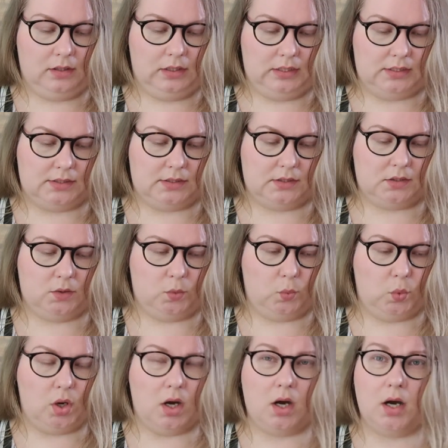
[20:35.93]
is
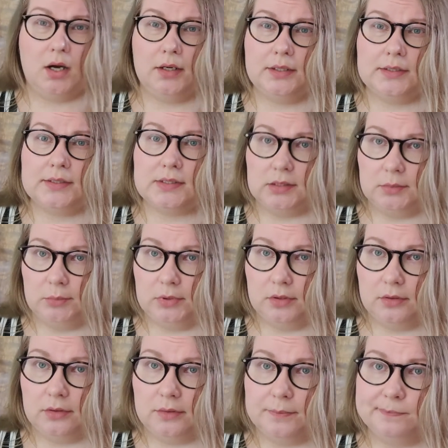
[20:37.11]
quite
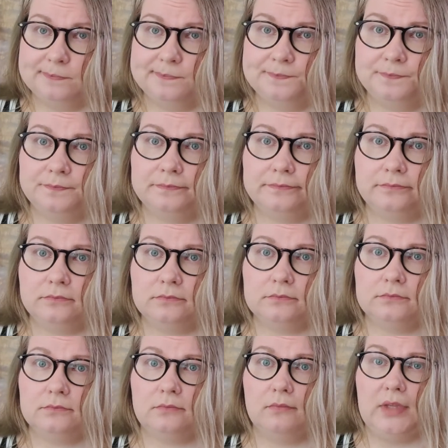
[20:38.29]
similar
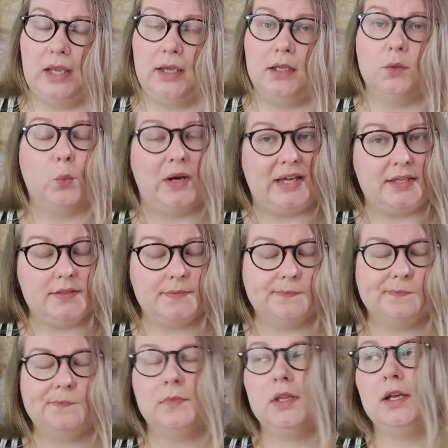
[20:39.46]
in weight
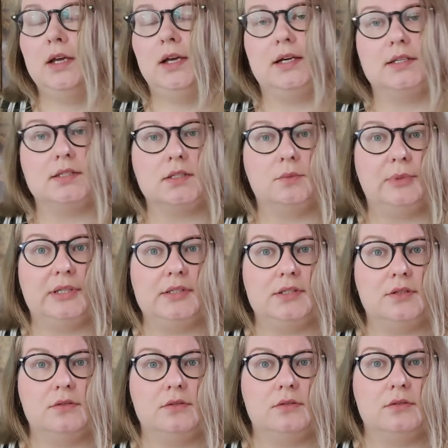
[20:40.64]
as the
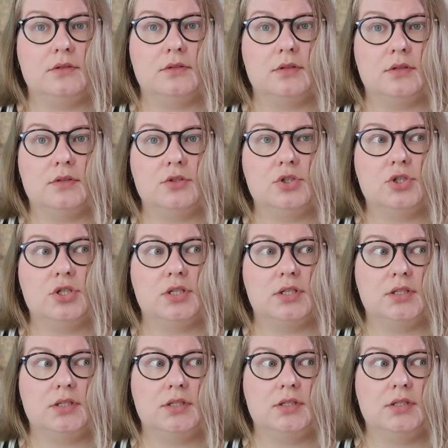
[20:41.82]
pattern
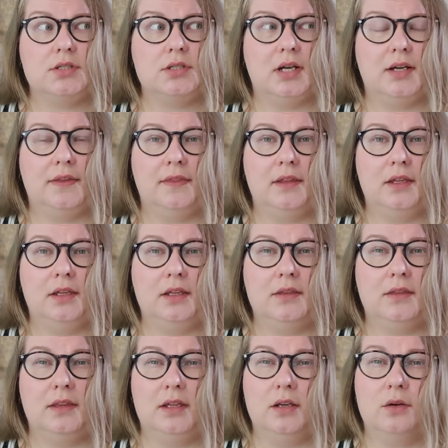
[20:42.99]
suggests, I think
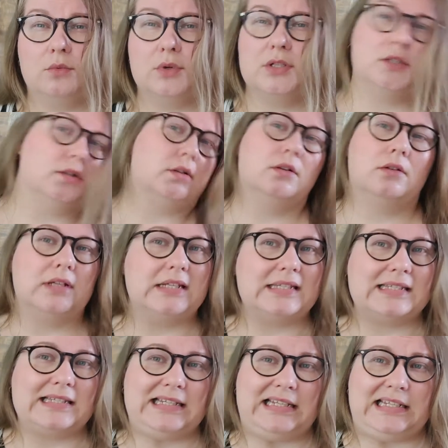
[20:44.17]
the original
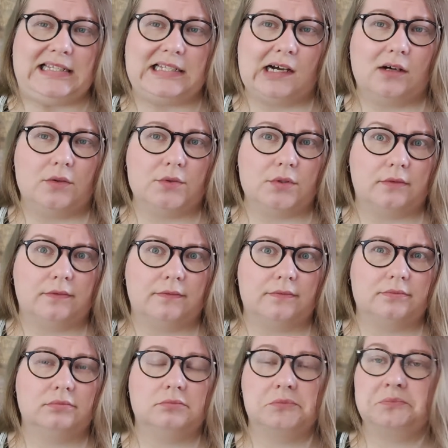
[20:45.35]
is made out of
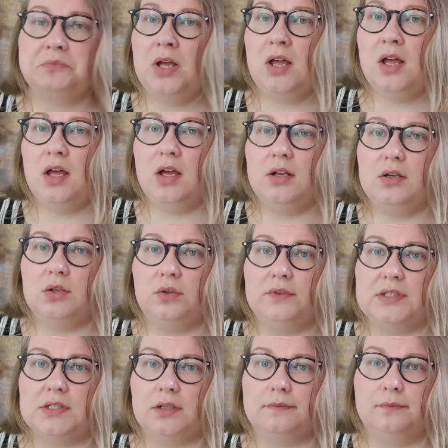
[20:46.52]

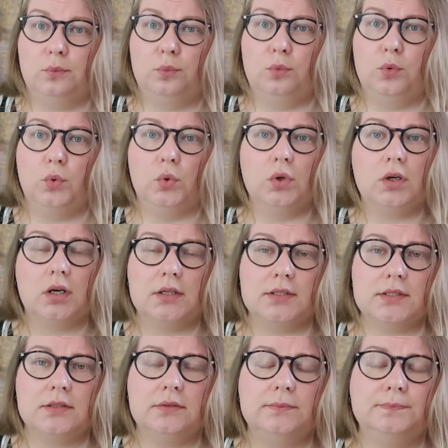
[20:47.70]
Novita wool
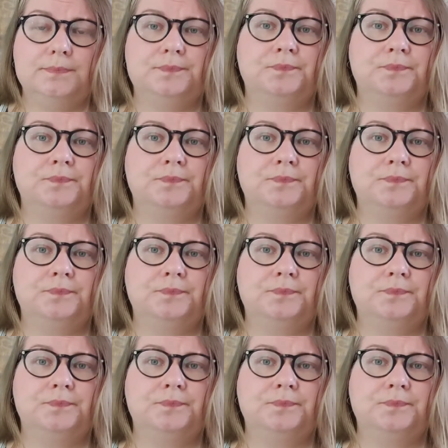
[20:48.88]
cotton,